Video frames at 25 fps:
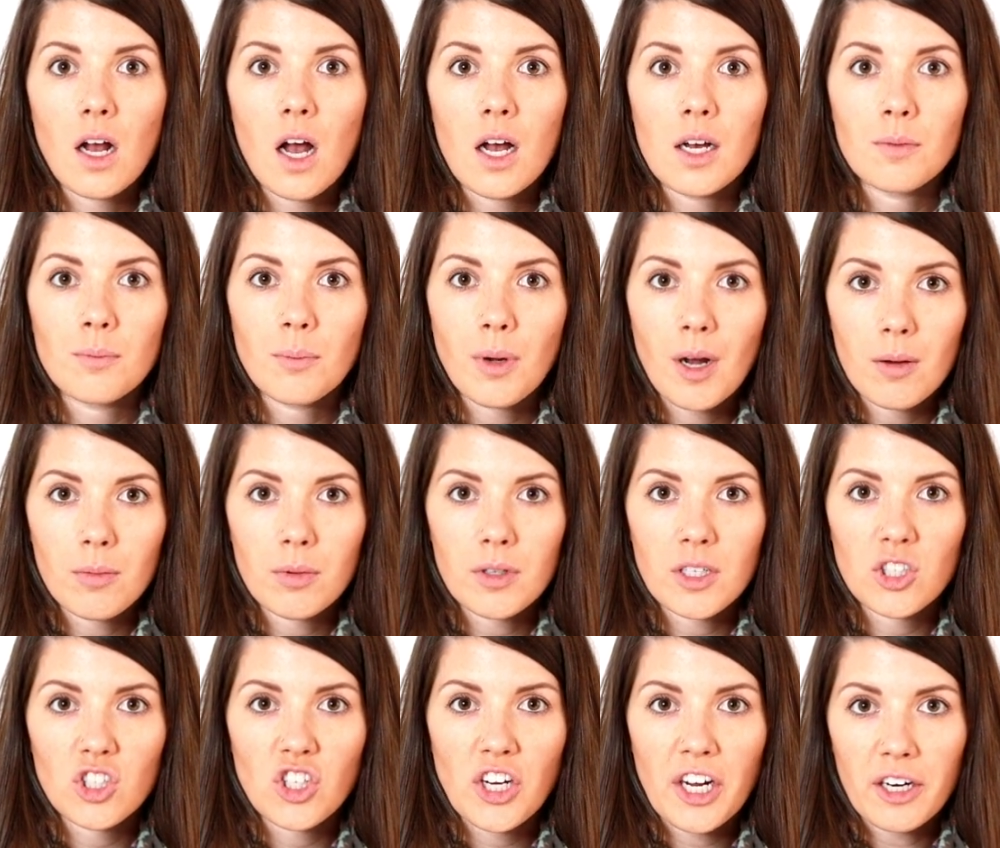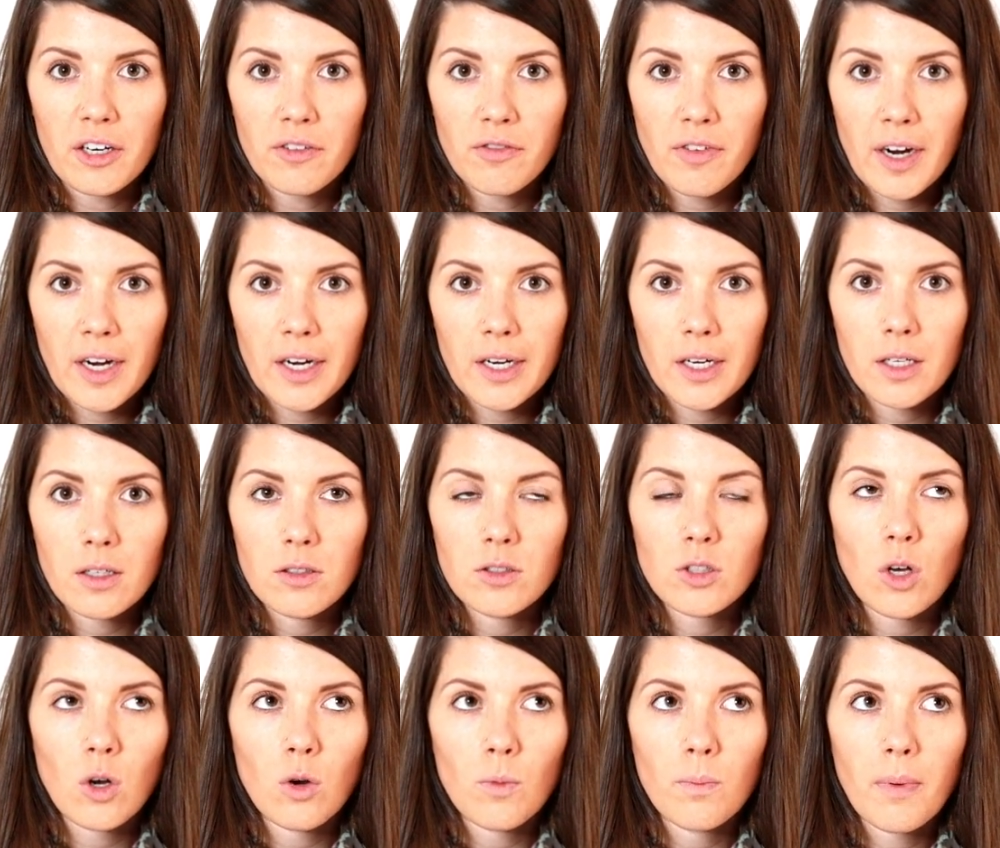to unpublished airfare.
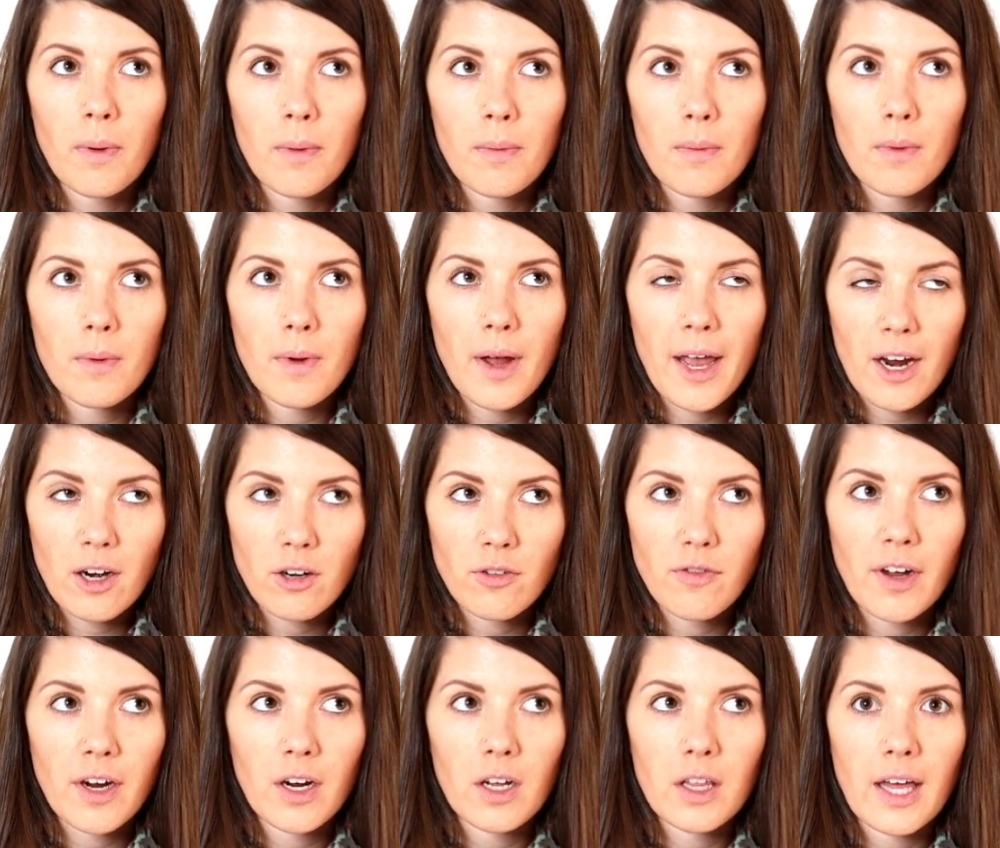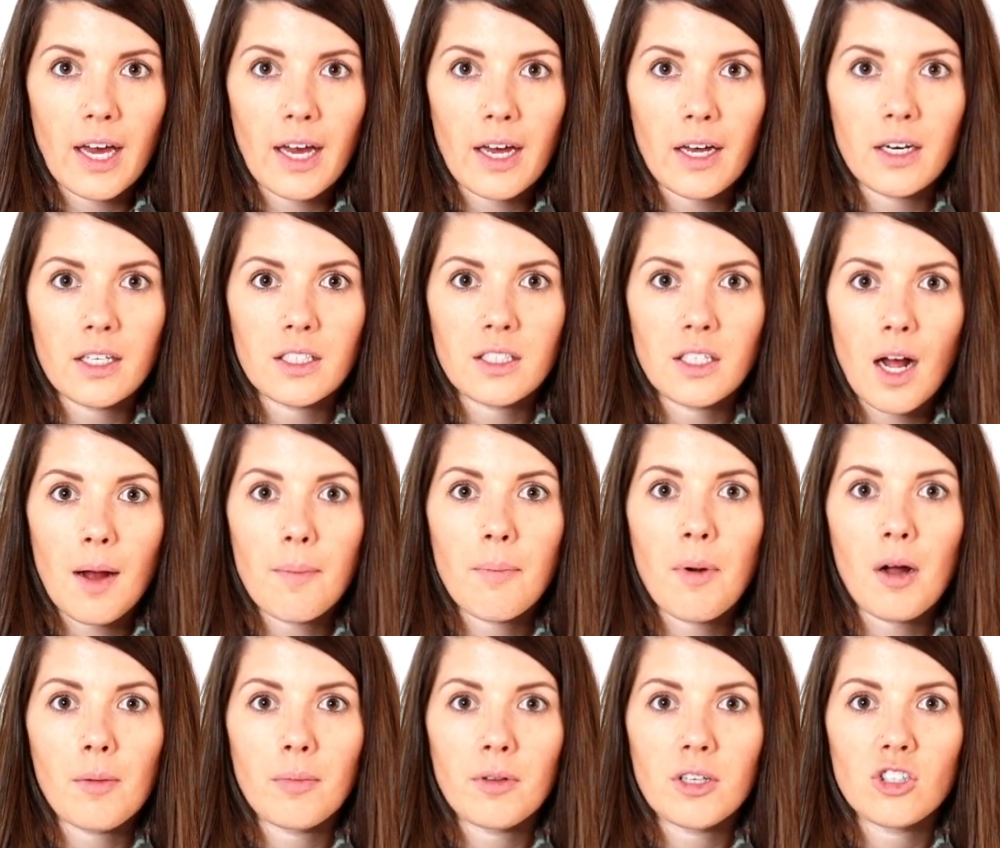So airfare that is
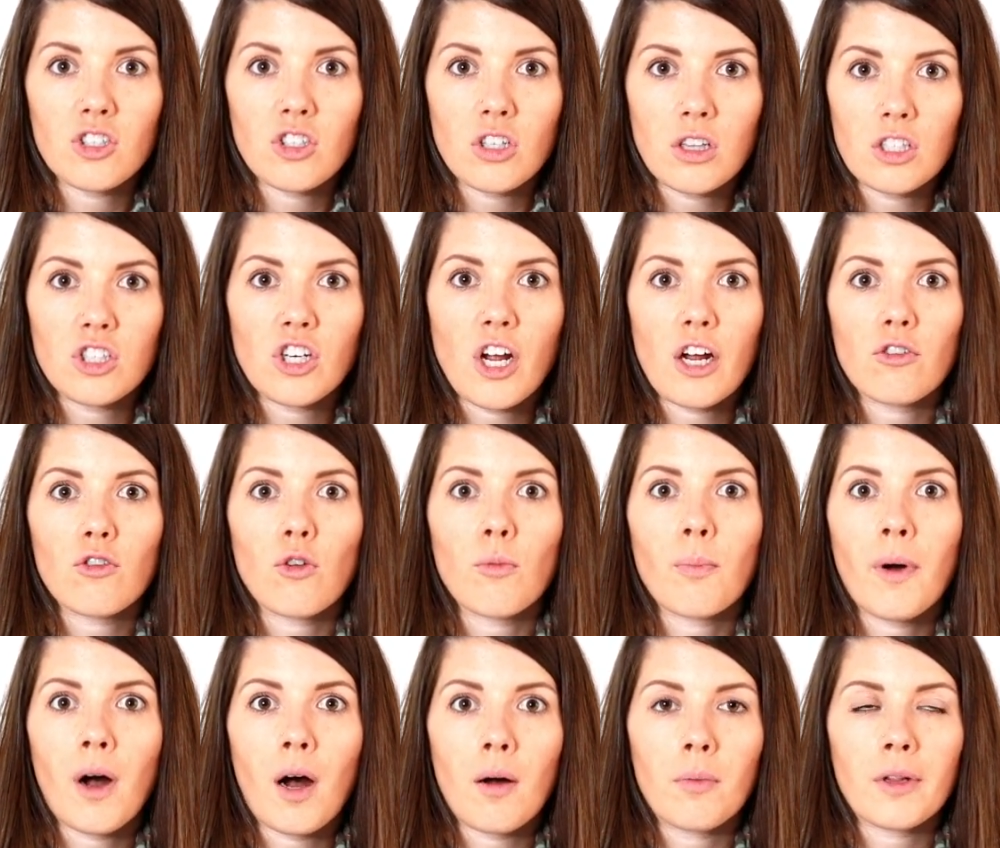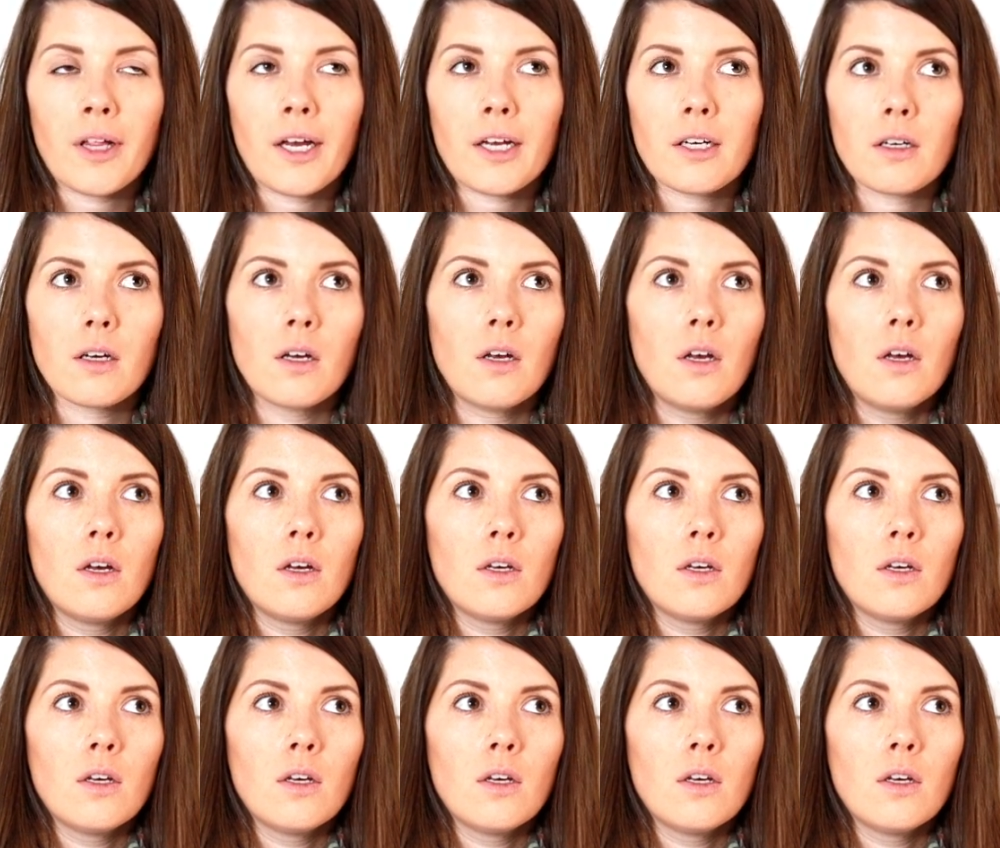not published to the general public.